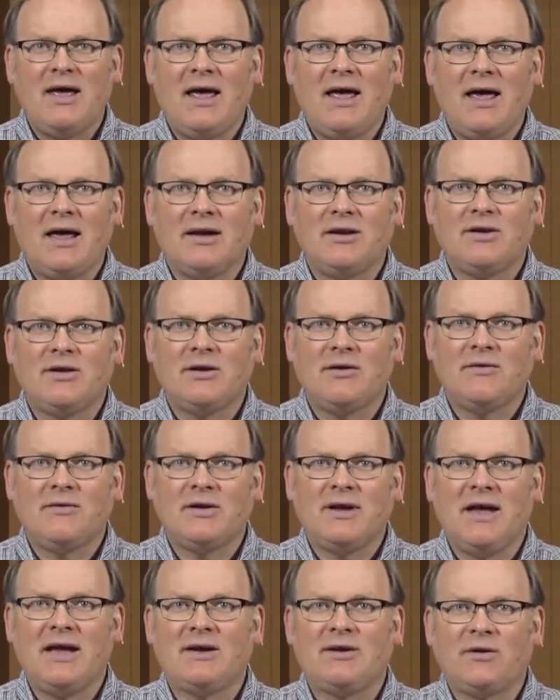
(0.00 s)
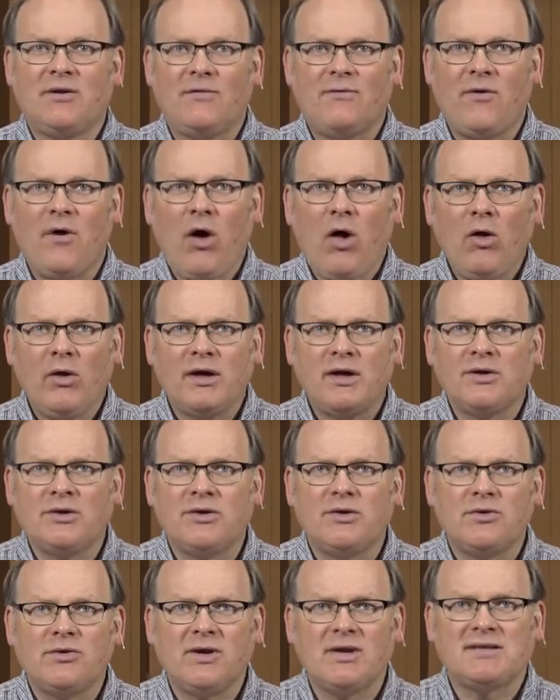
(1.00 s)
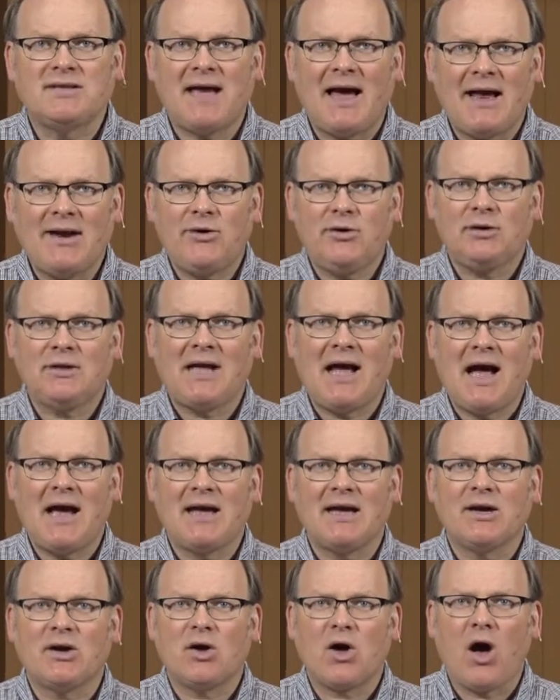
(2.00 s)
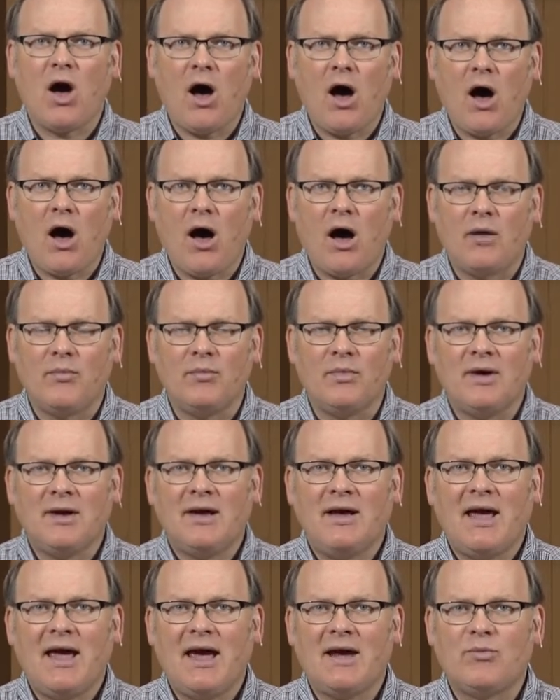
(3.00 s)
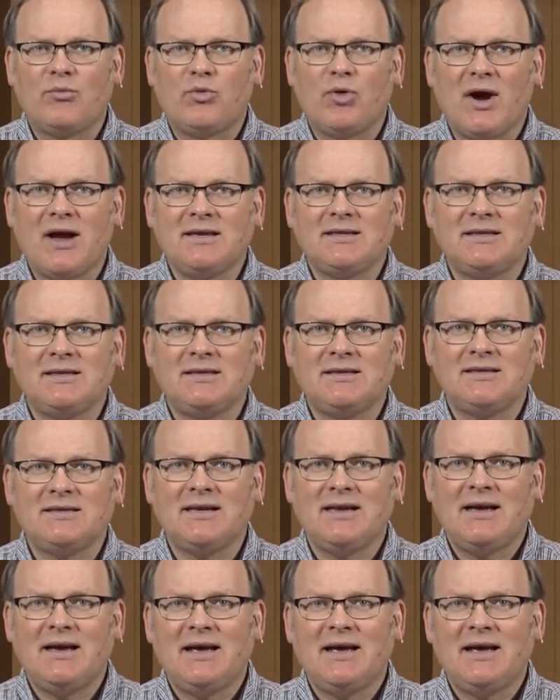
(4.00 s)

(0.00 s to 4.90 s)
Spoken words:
and to fall into this underlying calm and presence